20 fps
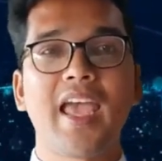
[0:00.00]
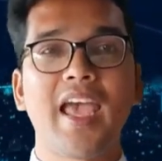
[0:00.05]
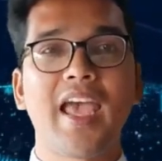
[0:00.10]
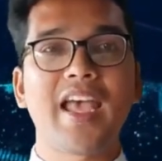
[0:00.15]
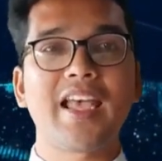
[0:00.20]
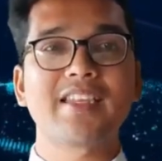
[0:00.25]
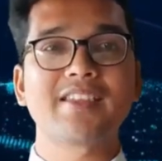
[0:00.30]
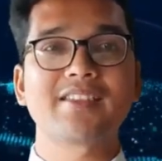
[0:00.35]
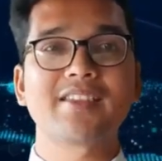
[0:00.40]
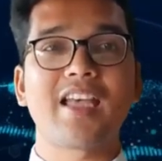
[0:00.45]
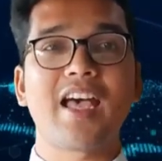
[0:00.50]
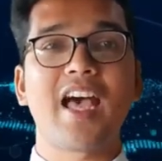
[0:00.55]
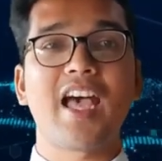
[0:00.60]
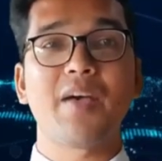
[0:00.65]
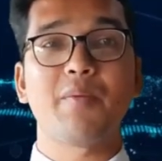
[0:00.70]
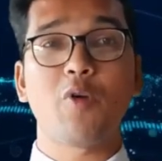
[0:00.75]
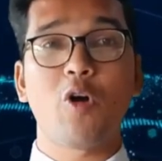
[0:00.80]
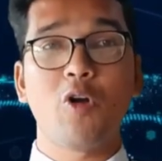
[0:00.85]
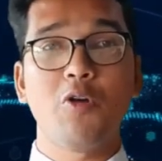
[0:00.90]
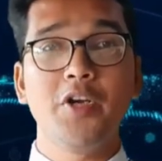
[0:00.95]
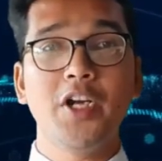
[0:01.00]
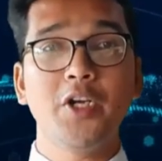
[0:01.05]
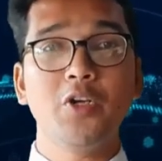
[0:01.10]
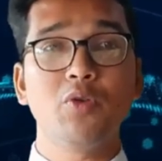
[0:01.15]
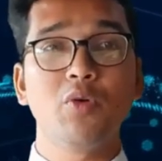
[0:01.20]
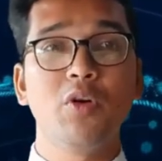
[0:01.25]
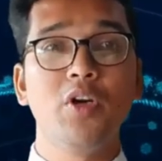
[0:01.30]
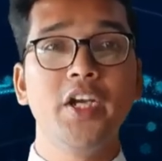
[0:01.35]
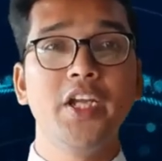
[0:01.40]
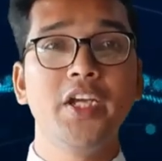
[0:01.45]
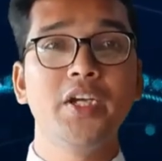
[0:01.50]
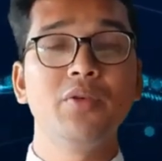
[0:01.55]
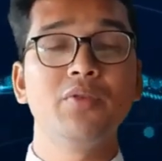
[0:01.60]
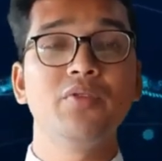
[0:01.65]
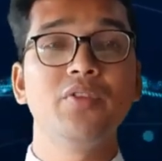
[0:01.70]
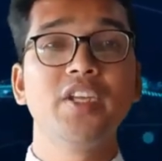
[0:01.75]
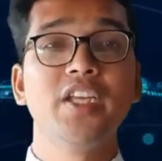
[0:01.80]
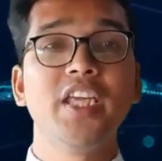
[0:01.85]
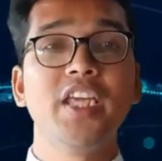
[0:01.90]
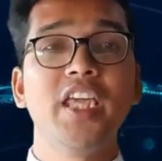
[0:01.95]
As I have already told
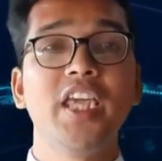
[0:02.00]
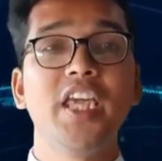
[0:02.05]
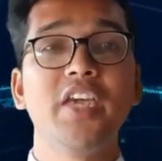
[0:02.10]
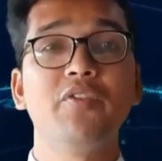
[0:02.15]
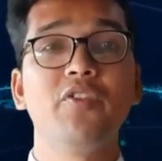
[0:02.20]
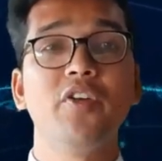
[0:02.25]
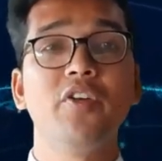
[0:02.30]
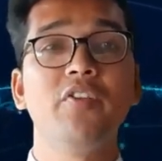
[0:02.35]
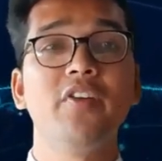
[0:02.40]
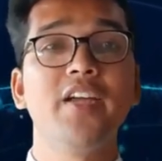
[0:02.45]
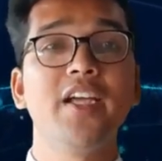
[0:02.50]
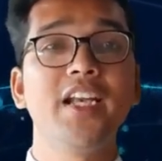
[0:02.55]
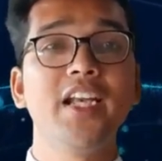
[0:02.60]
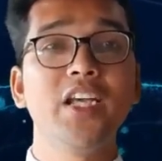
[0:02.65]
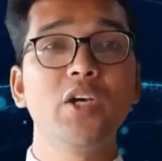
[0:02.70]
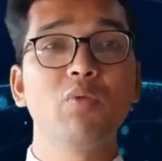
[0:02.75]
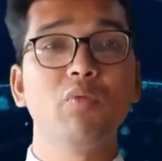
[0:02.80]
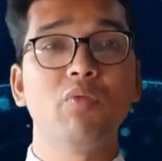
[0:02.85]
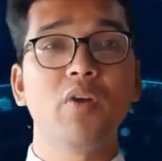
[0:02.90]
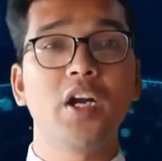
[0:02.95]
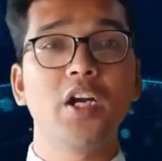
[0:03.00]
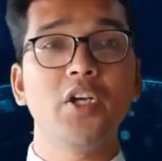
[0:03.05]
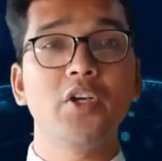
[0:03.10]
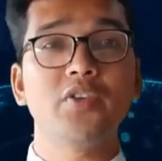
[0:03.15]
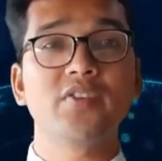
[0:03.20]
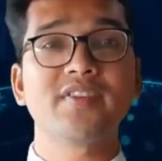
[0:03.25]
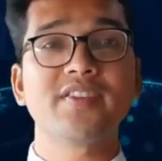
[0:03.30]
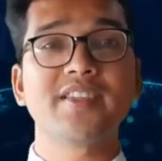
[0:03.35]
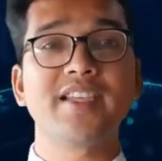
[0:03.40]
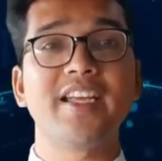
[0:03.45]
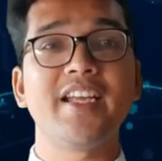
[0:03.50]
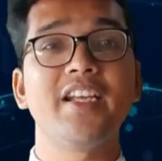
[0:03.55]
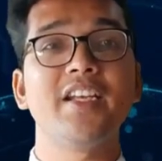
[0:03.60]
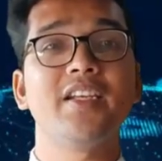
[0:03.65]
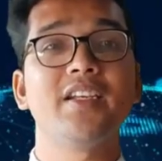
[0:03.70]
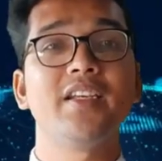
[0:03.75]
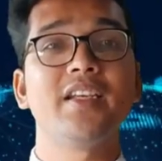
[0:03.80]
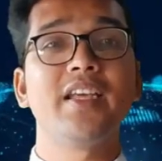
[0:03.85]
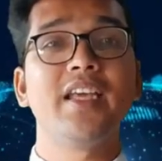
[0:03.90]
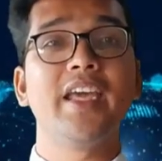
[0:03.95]
you, if you really want to
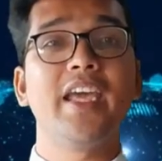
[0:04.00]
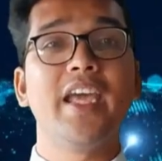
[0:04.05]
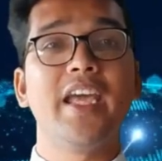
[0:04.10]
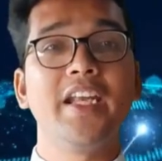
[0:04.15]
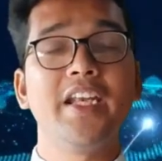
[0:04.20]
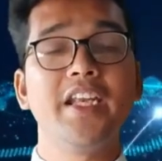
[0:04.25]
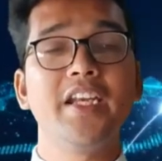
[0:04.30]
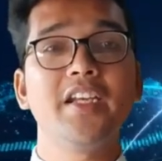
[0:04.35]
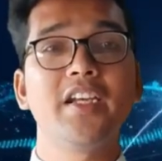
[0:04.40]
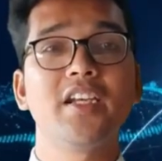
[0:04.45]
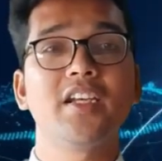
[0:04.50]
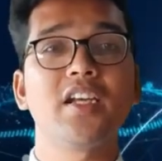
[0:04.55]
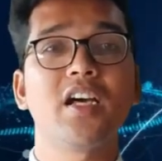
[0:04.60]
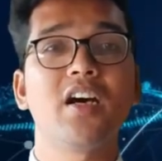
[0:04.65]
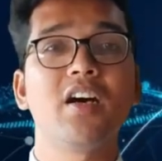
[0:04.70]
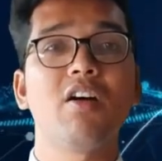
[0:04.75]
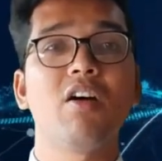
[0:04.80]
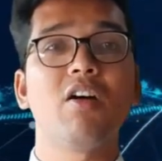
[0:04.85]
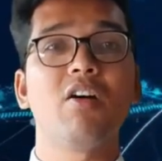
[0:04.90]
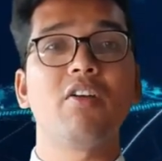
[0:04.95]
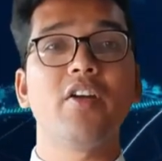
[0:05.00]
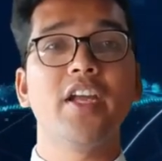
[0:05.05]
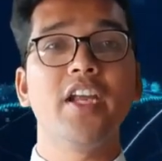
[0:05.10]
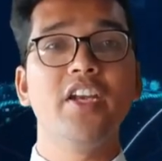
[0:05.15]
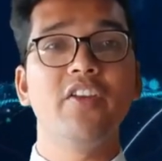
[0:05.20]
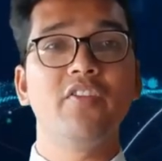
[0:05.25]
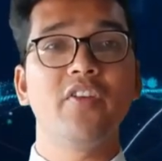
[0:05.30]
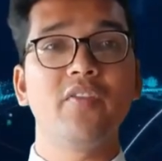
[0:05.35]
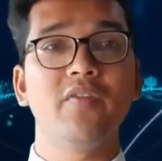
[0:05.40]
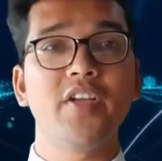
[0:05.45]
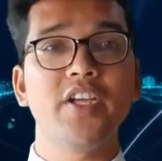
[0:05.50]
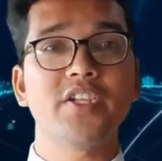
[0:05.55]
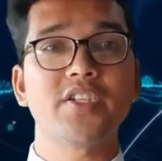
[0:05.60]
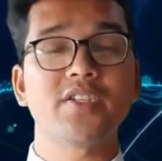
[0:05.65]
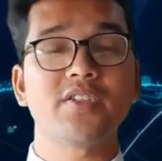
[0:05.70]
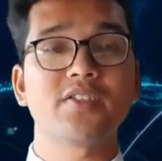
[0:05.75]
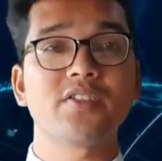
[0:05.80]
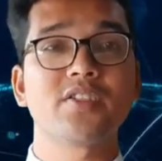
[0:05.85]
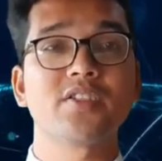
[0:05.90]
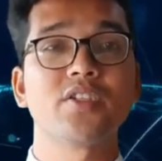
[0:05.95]
send any data or
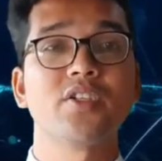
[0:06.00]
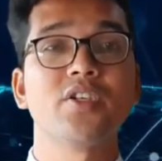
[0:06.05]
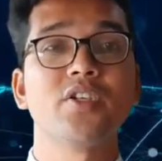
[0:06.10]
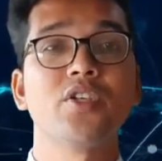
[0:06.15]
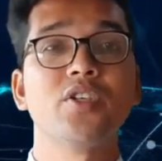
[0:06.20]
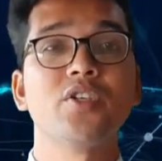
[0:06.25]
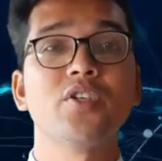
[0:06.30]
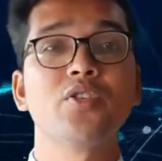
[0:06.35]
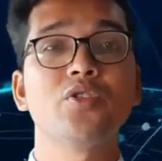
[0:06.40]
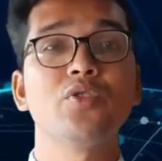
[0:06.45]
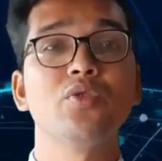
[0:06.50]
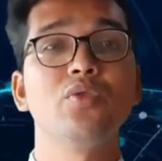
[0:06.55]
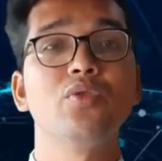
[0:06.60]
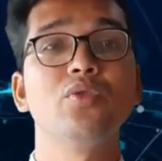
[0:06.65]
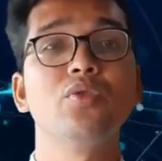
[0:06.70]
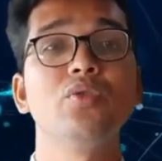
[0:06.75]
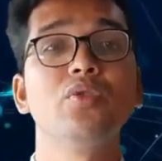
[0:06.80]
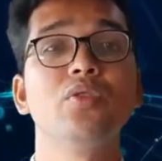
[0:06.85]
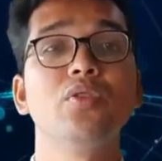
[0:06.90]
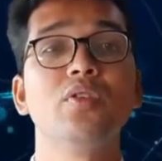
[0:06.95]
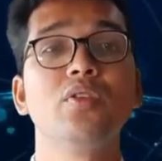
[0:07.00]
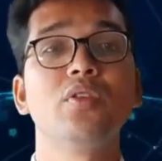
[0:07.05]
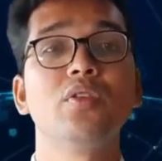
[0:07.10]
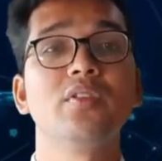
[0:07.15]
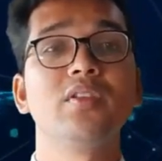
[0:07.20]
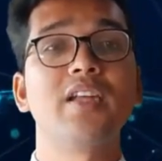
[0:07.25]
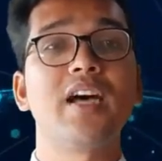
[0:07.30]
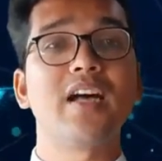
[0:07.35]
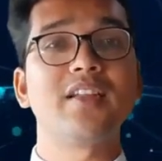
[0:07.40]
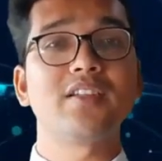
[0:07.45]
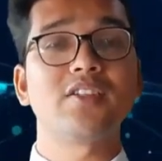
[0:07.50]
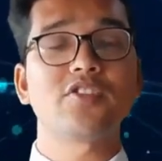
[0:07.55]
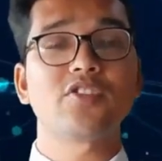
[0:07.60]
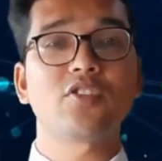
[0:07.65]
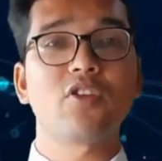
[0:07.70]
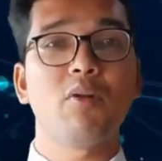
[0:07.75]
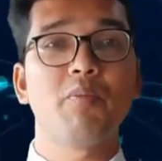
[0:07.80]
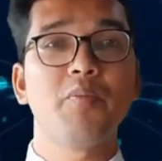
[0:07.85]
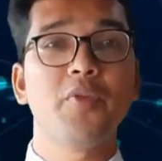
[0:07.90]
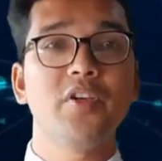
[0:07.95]
informations to the other's
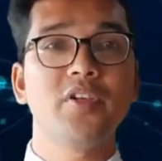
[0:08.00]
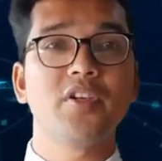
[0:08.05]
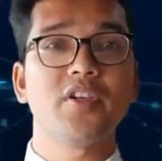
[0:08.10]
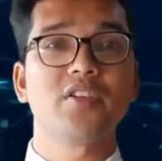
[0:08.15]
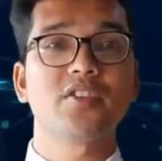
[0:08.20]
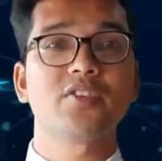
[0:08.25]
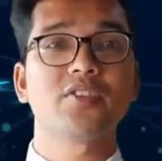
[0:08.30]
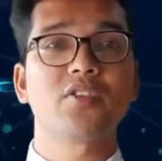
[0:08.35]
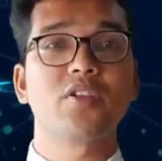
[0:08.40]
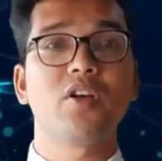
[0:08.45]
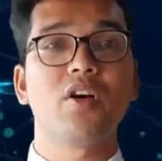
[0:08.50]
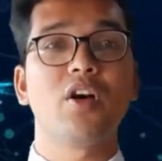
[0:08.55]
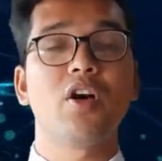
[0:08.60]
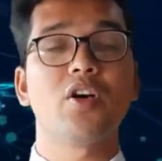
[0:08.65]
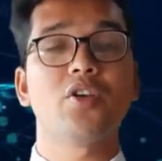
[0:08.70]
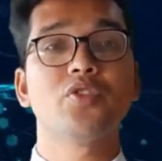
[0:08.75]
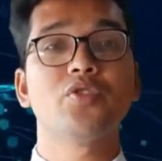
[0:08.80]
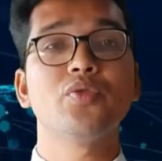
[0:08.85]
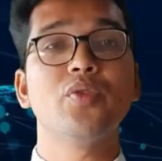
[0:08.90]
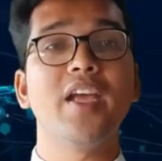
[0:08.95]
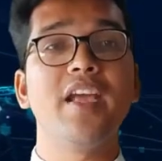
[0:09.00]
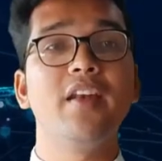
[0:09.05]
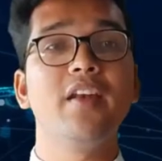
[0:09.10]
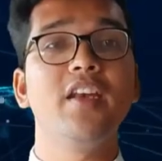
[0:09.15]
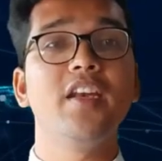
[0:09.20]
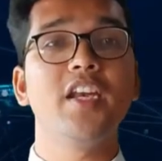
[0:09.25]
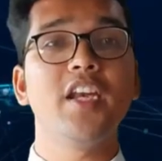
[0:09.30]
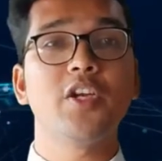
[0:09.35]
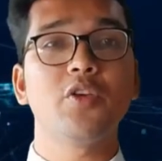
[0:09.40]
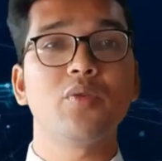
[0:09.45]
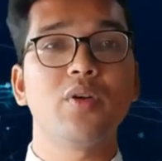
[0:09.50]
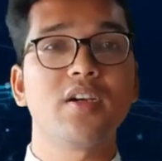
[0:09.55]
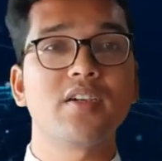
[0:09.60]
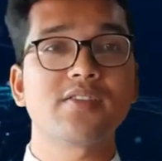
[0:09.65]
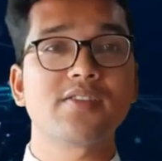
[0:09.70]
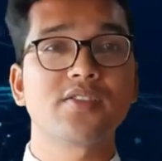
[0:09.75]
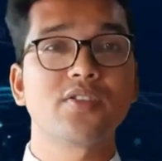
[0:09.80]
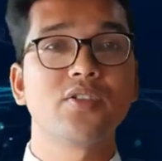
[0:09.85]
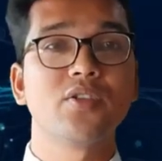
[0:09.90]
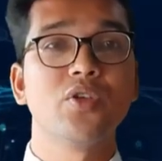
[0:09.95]
computers or to any
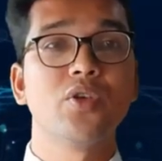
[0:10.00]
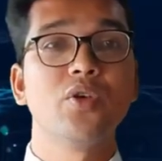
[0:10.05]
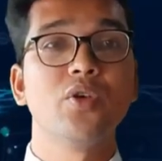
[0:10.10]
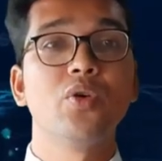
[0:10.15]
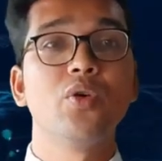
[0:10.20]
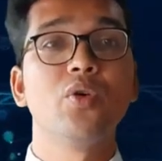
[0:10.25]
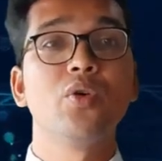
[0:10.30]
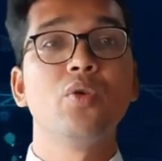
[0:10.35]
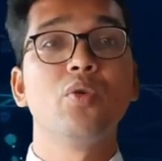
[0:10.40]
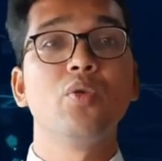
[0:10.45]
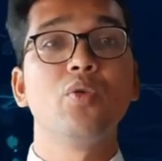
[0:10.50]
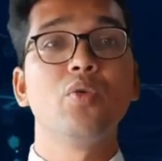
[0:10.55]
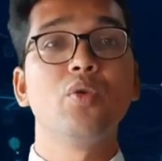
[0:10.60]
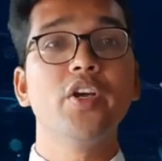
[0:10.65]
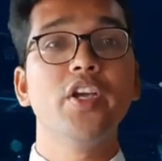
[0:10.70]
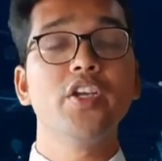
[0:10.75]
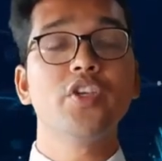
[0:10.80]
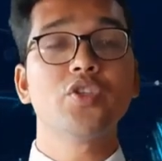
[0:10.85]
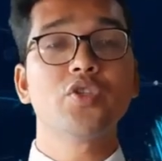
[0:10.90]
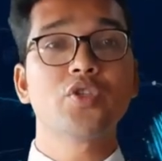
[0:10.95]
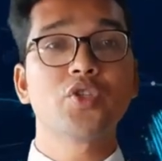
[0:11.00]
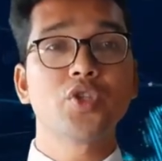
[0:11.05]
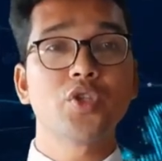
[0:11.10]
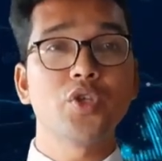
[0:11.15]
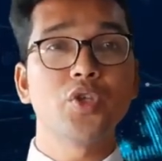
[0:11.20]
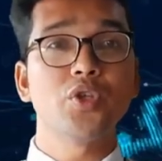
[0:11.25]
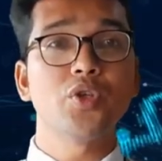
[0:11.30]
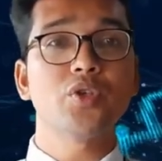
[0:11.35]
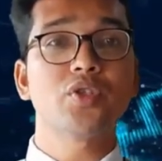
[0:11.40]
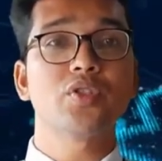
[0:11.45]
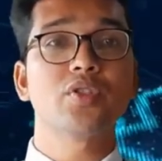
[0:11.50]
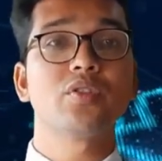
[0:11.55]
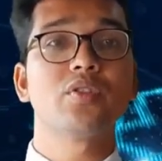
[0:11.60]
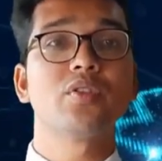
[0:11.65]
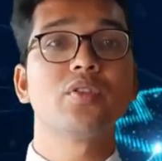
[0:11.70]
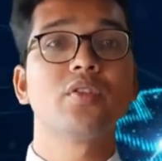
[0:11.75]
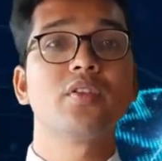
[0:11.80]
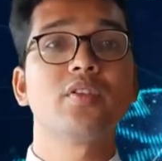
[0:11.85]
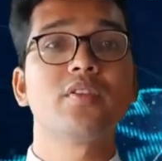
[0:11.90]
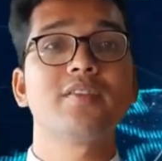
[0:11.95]
networks, we should
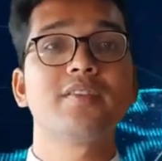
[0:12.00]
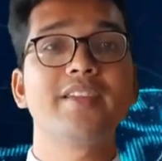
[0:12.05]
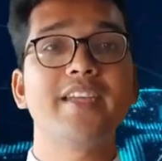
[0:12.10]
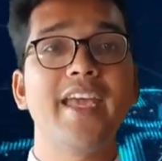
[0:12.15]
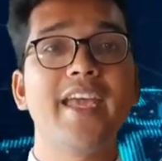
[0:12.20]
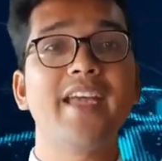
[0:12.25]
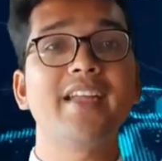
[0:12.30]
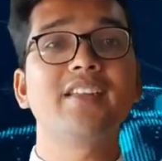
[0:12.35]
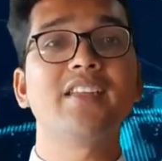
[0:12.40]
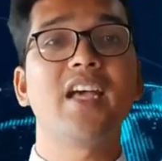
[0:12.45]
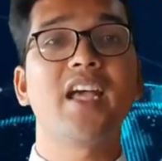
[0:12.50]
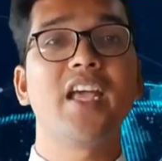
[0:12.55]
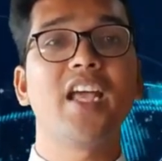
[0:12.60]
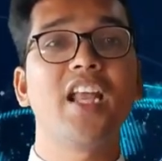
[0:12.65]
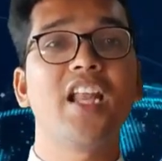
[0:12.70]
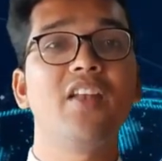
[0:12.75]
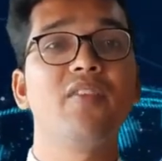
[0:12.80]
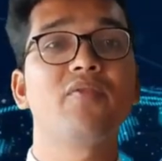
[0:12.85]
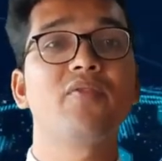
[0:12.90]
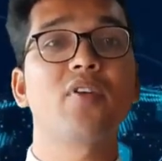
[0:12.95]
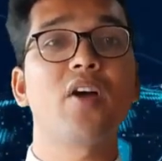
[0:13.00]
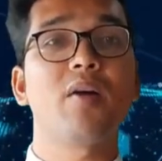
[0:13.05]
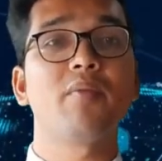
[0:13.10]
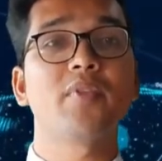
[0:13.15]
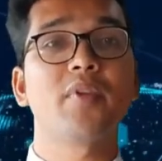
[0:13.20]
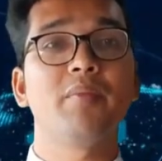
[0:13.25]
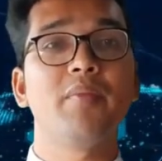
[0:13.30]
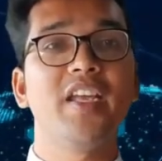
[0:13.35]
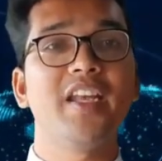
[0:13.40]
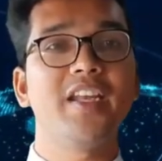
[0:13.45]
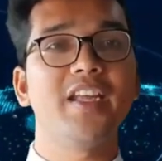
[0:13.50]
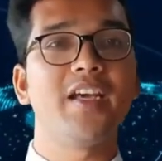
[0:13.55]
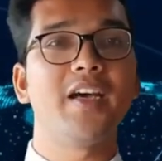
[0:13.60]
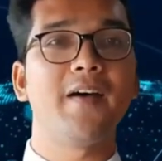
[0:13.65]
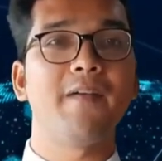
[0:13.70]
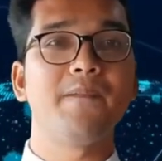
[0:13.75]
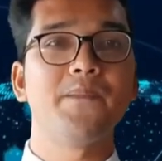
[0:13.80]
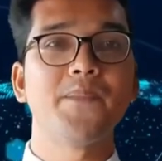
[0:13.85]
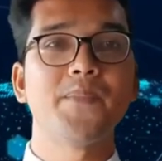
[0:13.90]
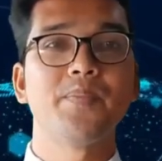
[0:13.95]
take the help from the
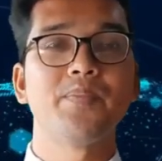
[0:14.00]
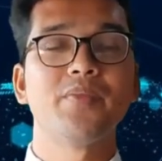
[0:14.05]
media.